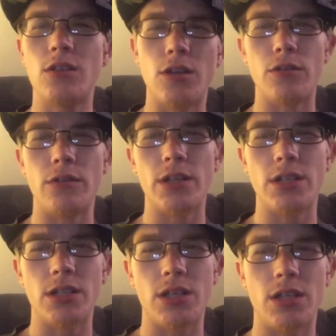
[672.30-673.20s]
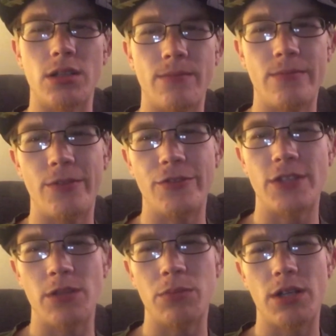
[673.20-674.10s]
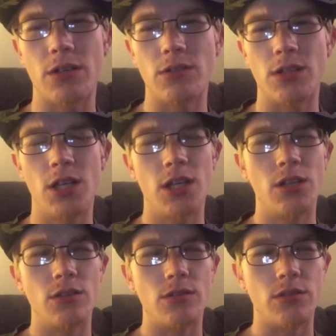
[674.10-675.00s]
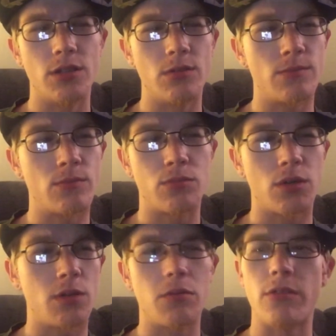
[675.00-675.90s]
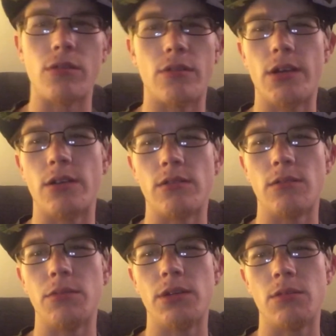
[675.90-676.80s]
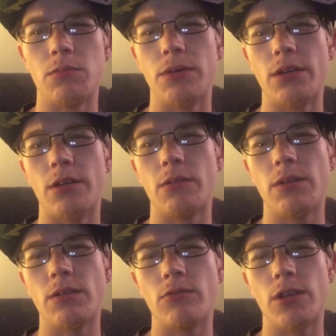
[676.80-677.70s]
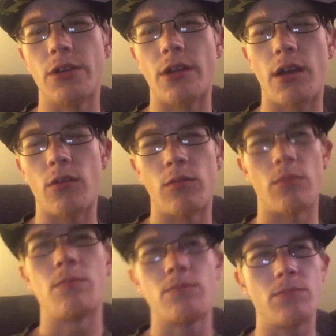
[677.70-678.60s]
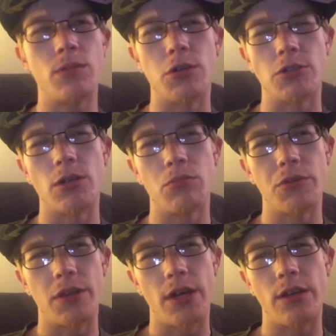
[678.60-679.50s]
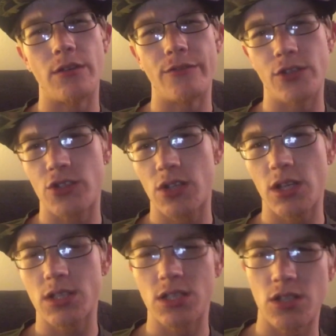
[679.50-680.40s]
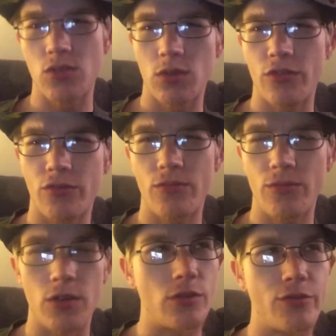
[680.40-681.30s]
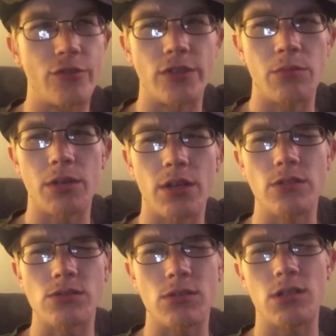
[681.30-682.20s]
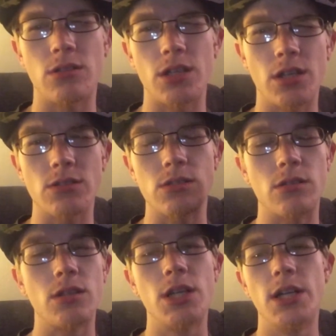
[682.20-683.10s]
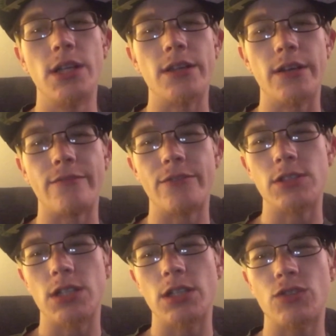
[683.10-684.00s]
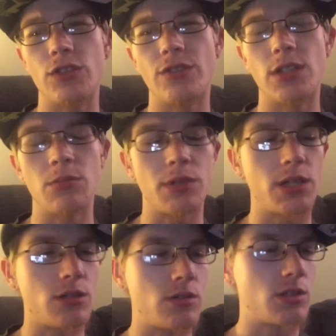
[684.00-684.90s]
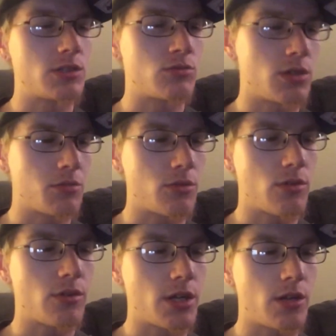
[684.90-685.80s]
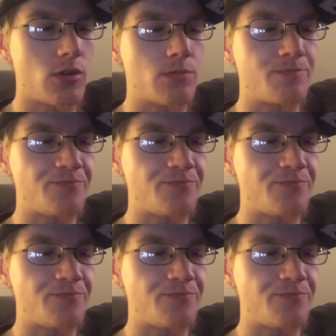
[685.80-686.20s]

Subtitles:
coated 15-pound that will probably be thrown around a little bit, but right now I'm hooked up with that InvisX and a 12 or 15-pound as well. Yeah, so that InvisX 15-pound is what I'm throwing now.